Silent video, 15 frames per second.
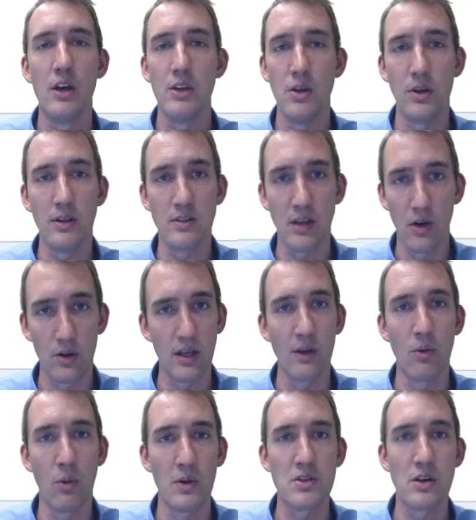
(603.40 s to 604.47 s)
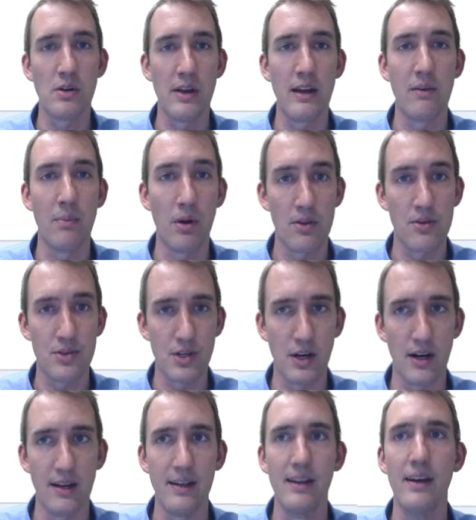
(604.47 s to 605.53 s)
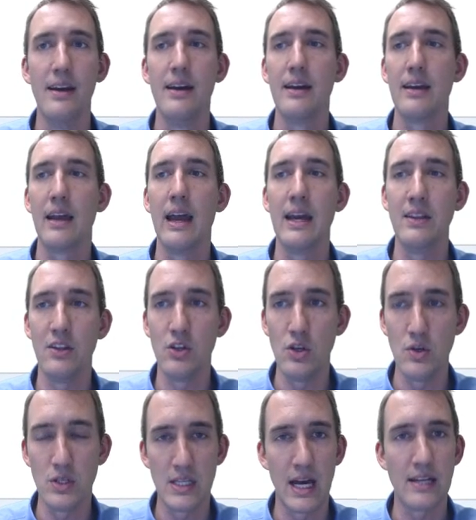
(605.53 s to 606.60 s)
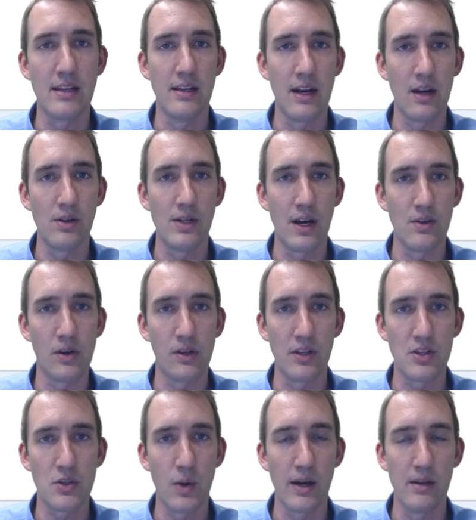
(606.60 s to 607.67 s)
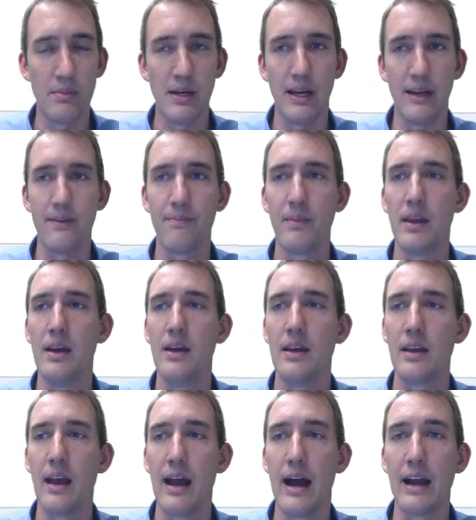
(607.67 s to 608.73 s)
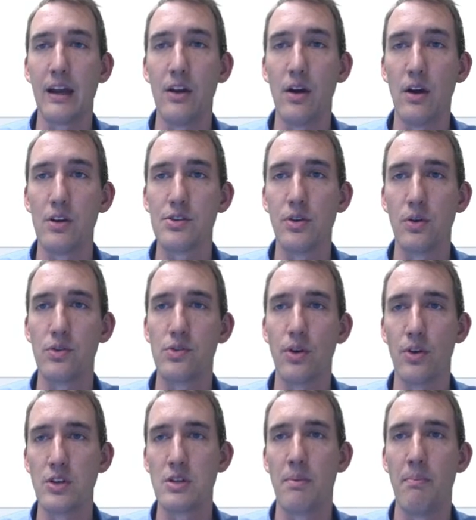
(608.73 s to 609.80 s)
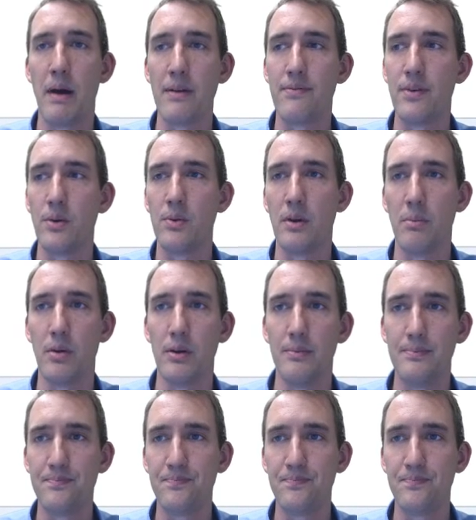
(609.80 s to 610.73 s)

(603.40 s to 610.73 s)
You can say, okay, well, what's your date of birth, John? Okay, and then use that to narrow down your list quite a bit. Okay, I can also search by phone number.